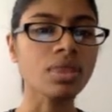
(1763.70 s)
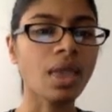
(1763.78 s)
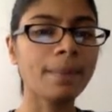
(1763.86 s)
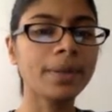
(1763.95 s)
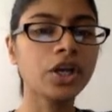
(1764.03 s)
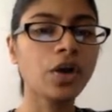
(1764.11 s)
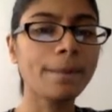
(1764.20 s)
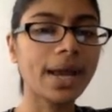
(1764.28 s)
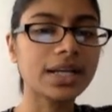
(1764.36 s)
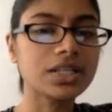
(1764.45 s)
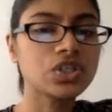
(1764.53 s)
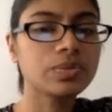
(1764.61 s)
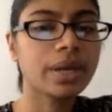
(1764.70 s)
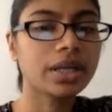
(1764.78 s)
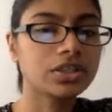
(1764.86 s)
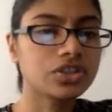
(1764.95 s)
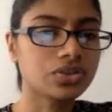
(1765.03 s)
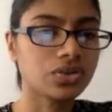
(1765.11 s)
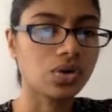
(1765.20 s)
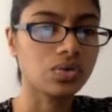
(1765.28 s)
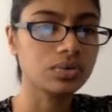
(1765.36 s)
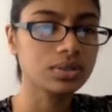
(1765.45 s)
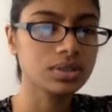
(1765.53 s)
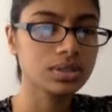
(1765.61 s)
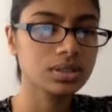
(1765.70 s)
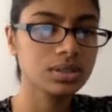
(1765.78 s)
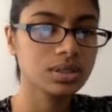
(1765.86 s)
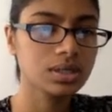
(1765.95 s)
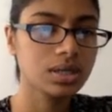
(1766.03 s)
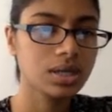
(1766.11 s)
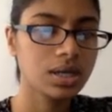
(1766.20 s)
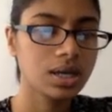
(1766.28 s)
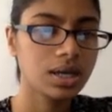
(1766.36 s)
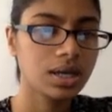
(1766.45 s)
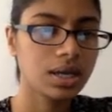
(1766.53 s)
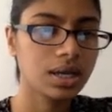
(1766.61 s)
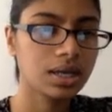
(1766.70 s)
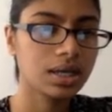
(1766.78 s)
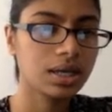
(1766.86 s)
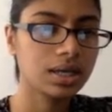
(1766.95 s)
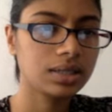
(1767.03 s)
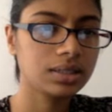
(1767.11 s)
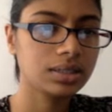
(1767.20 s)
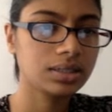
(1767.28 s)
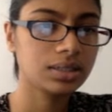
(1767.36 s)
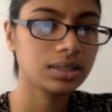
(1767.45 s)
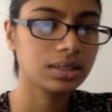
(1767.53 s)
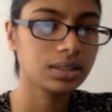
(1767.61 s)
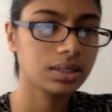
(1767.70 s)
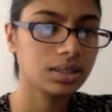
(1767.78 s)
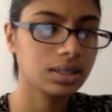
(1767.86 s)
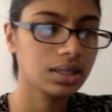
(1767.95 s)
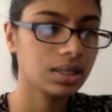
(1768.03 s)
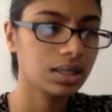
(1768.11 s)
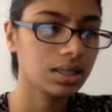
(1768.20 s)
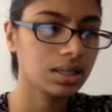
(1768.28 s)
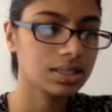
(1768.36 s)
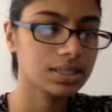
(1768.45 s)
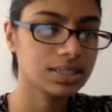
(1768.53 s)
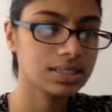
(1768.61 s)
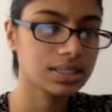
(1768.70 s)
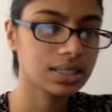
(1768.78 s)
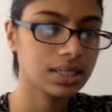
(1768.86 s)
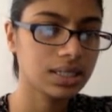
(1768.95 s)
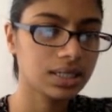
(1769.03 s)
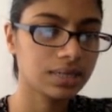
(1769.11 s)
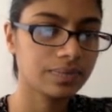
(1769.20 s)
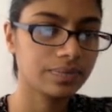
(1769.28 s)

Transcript: I'm going to go back into my controls and let's see.